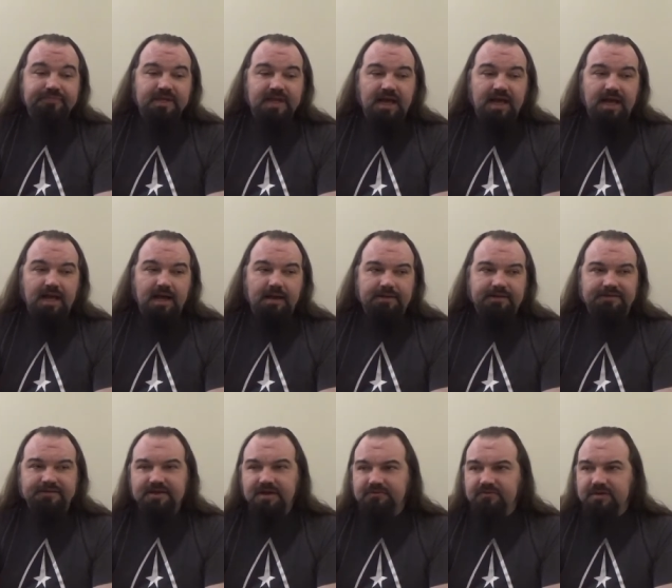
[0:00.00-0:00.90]
Uh,
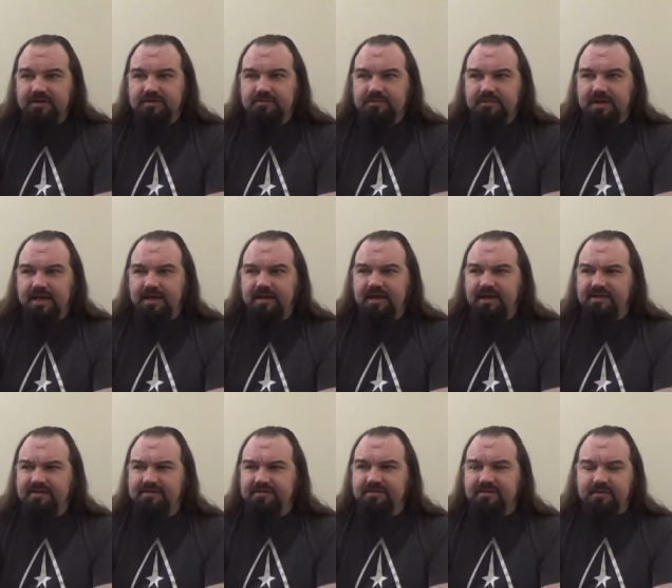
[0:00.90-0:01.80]
Discovery,
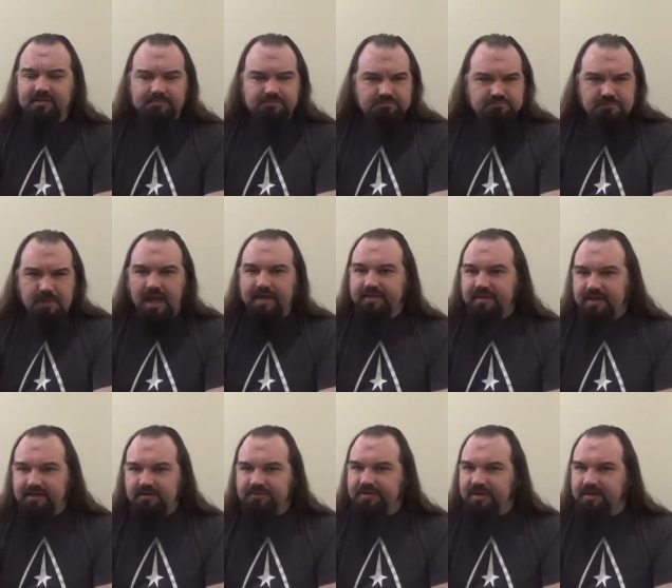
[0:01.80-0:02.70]
as As I
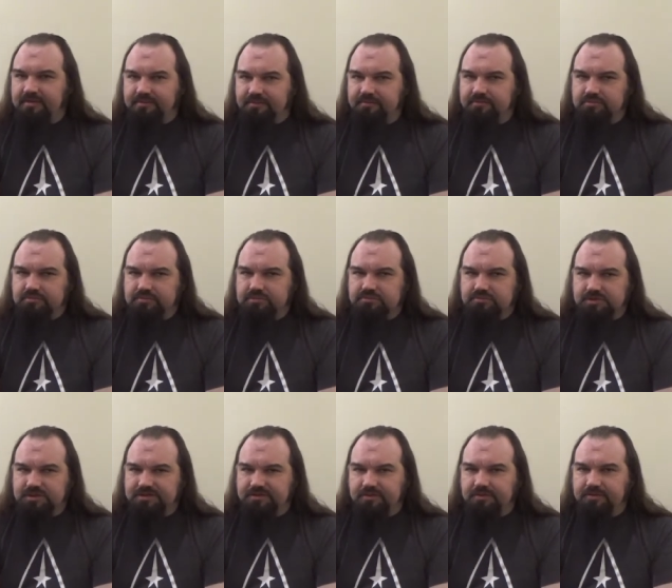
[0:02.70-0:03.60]
understand,
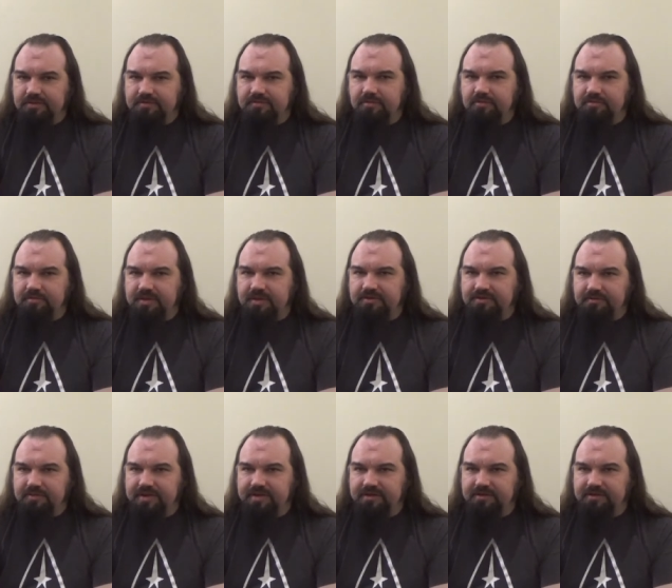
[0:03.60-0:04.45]
it was only supposed to be a three.